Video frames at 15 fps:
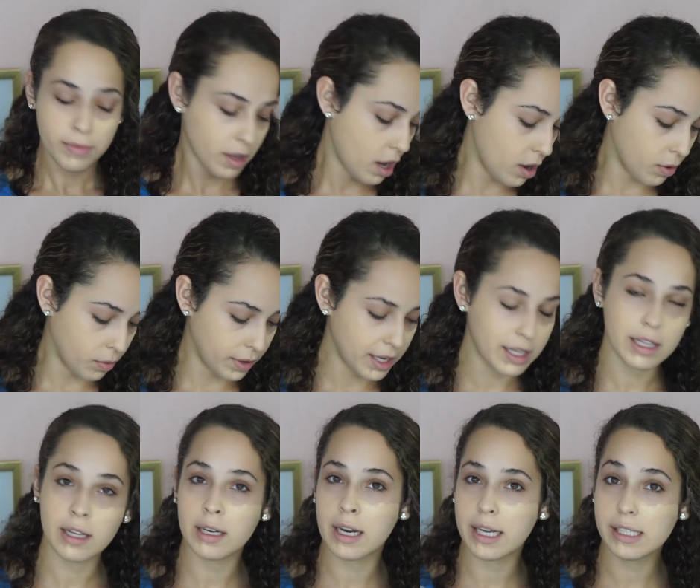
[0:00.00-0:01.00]
oh, and
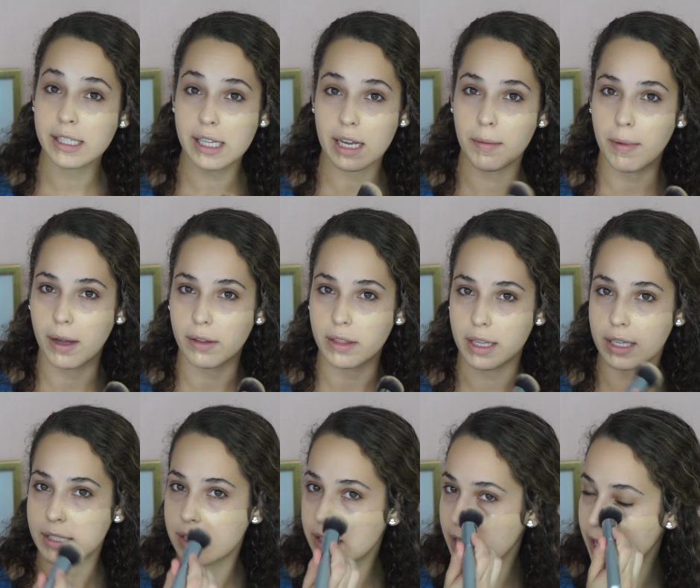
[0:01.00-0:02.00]
the nice thing about
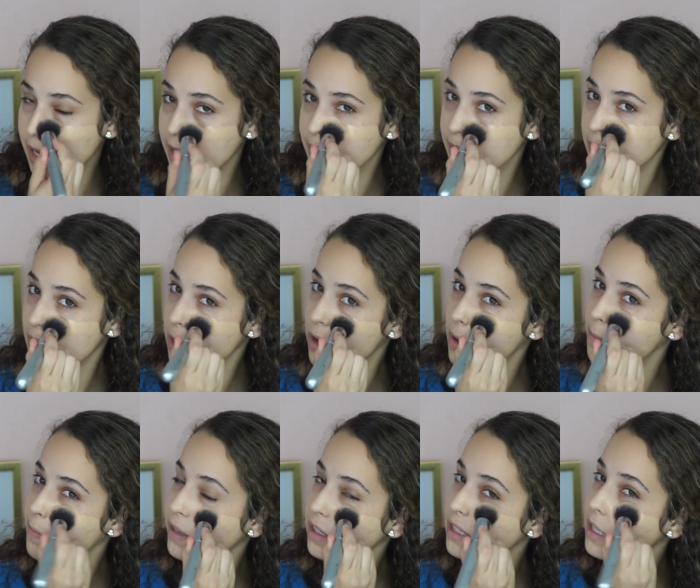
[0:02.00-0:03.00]
this is you can
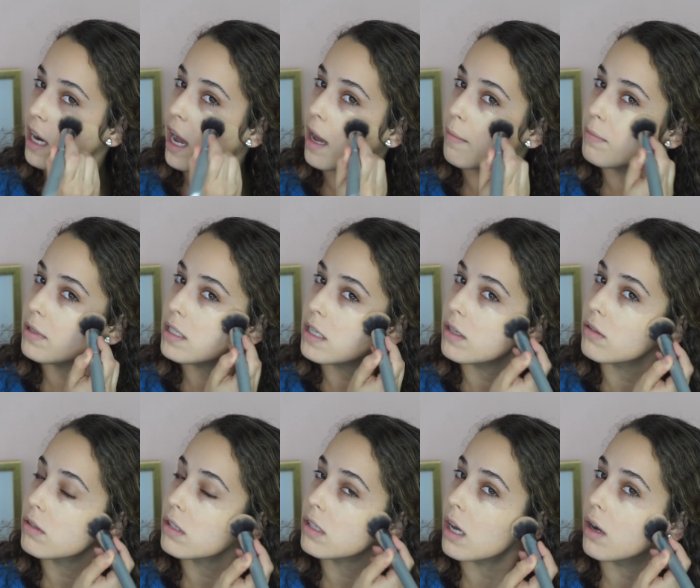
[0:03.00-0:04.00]
build it up too.
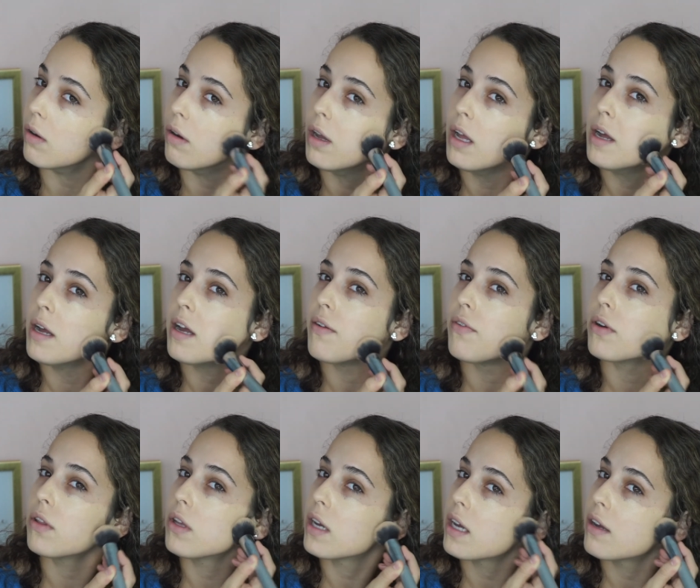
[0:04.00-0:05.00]
So if you're
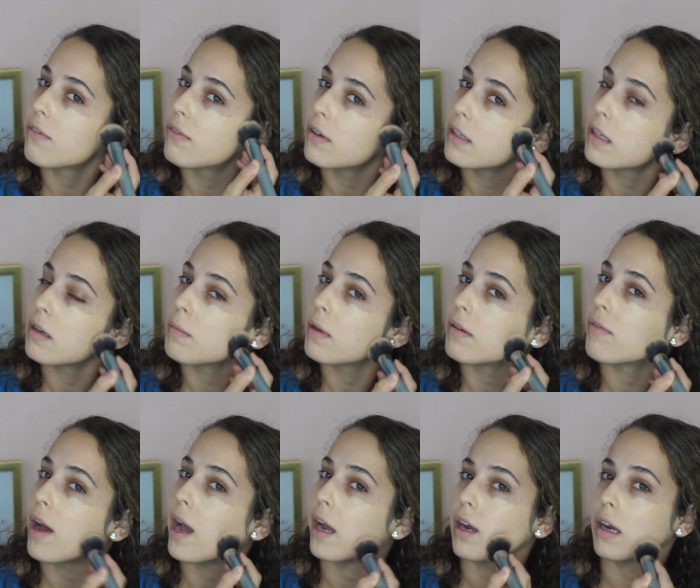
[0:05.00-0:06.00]
looking for a little bit of
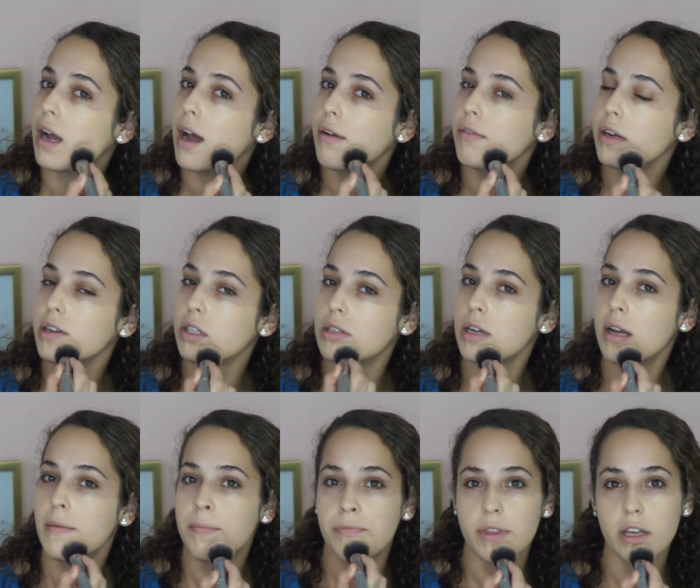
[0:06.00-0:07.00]
higher coverage,
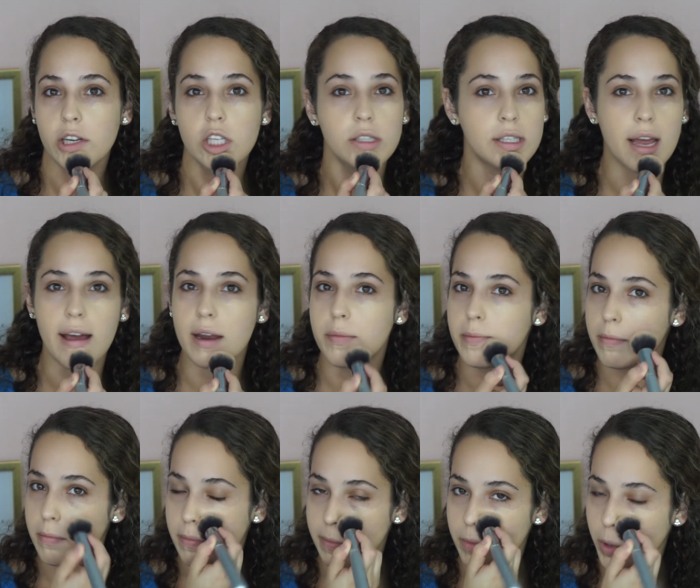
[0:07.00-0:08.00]
you just add
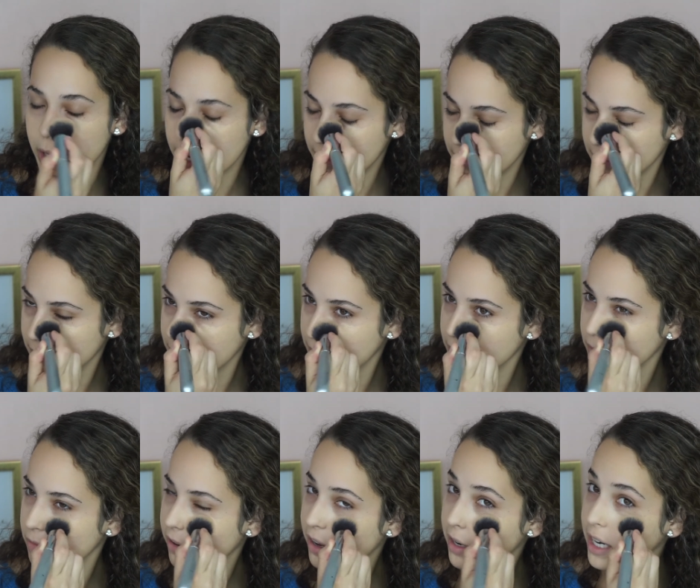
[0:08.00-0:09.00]
more
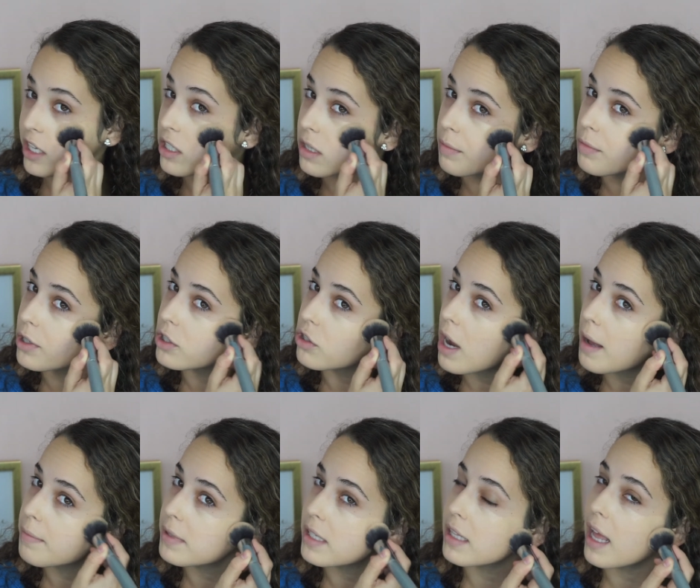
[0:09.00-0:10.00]
foundation, more
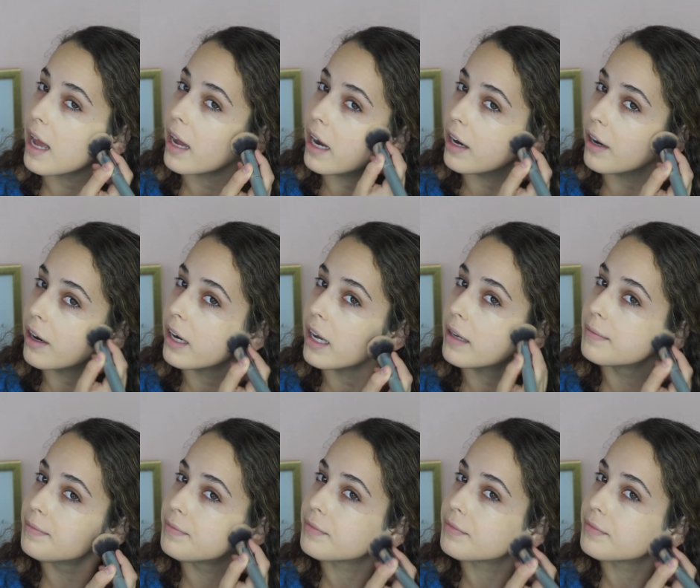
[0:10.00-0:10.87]
drops in that area,